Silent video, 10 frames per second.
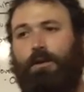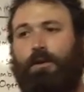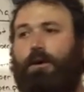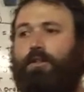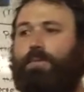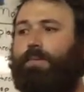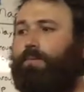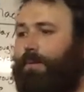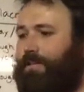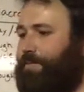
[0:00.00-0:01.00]
Other
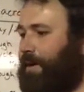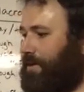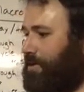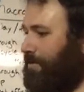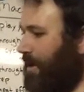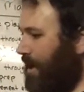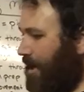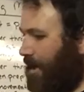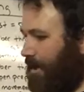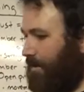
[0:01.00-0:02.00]
people may be sponsored
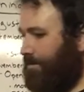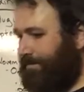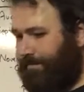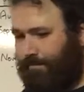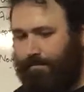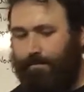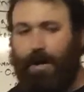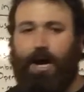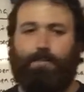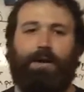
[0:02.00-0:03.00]
by
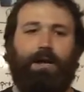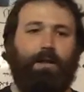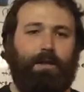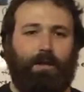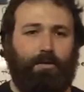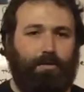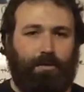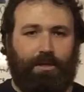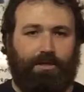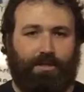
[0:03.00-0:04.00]
Mod Paleo
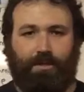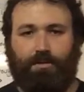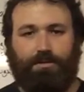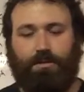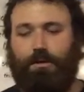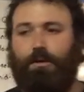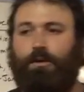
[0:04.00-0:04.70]
on the East Coast.